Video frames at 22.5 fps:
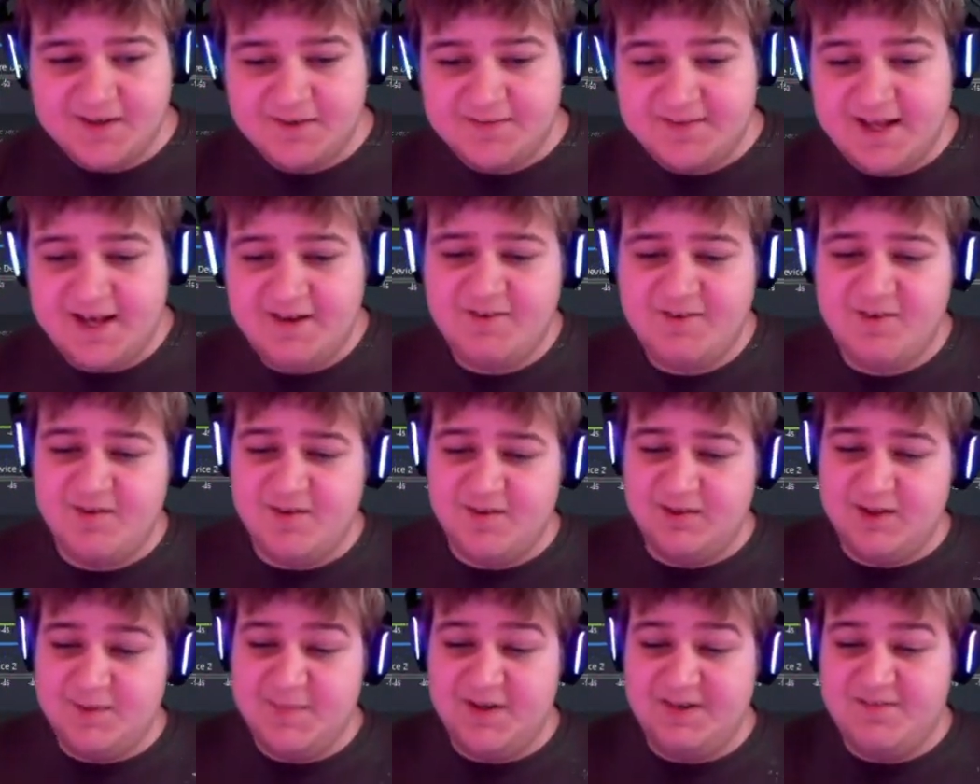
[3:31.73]
They have a
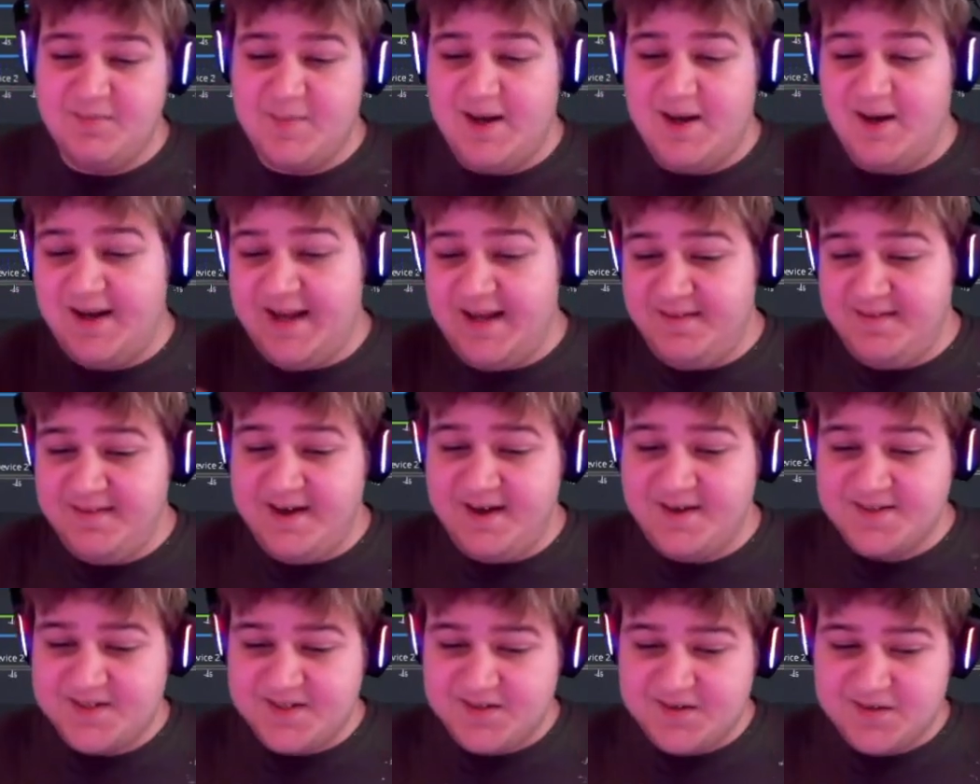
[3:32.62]
limit of about
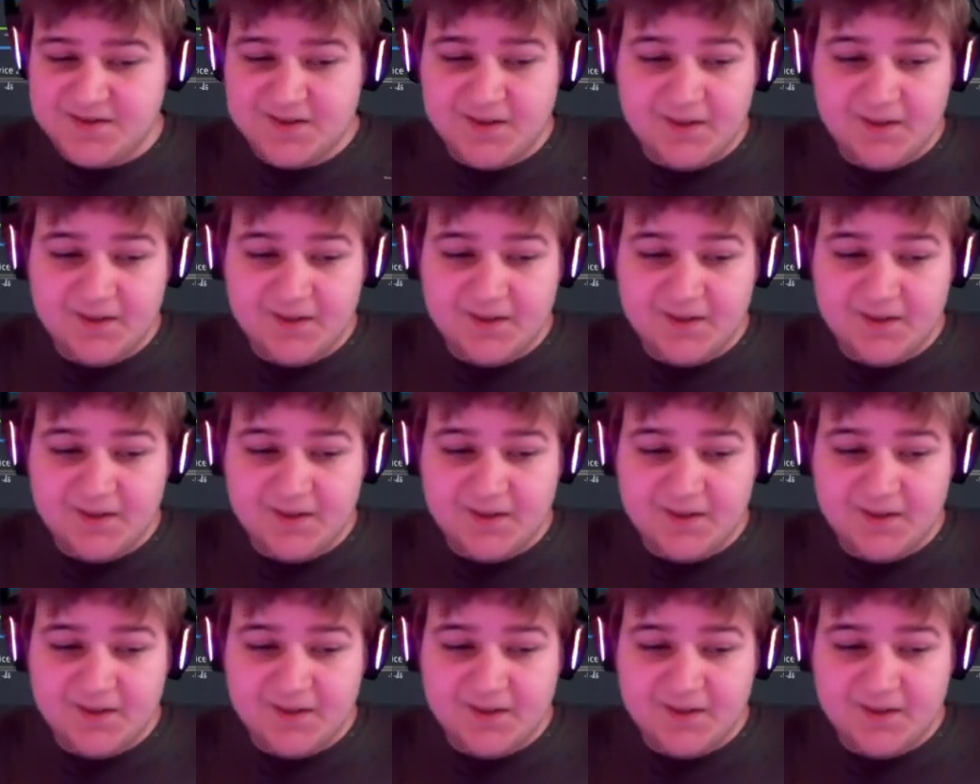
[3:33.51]
8,000.